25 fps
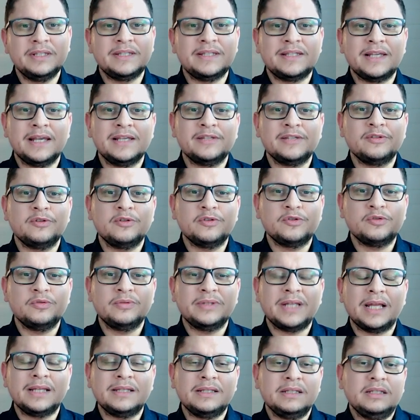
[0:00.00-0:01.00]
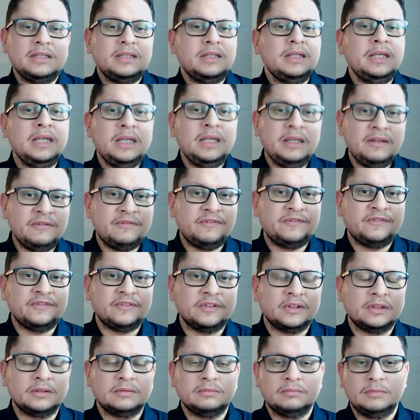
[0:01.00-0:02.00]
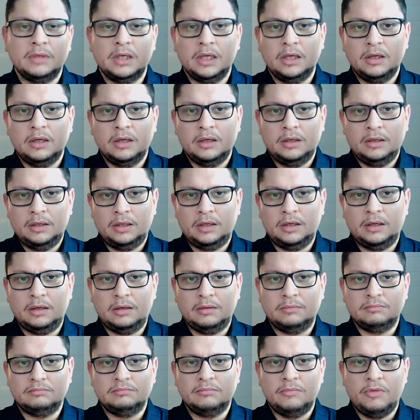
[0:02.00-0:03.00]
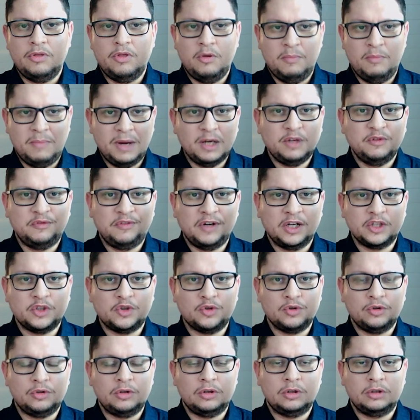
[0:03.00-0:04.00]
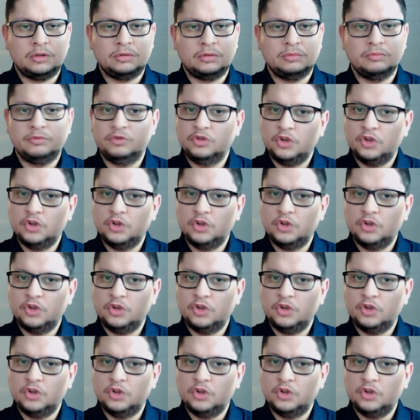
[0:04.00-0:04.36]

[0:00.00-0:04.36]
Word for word: it says also that if the manufacturer